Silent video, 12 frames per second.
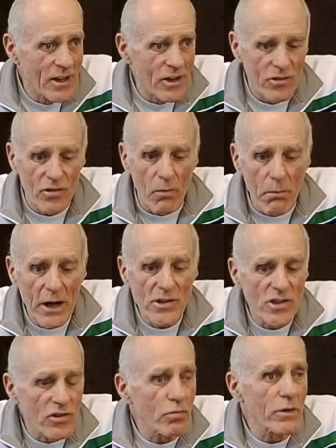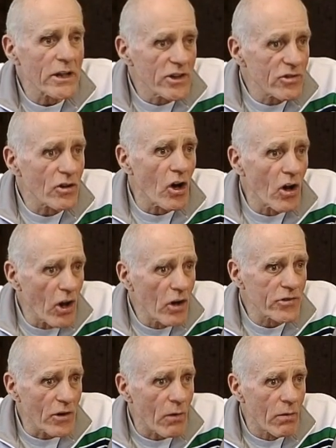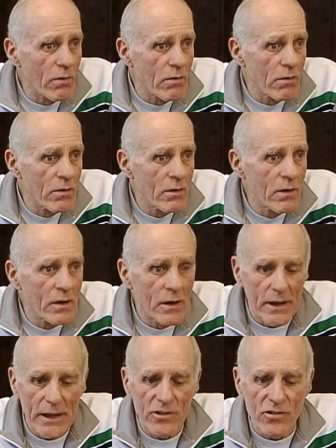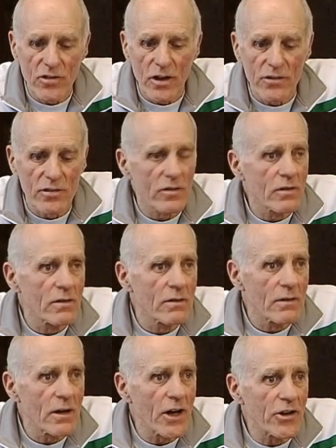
So mush is really stall also. Mm-hmm. It's just a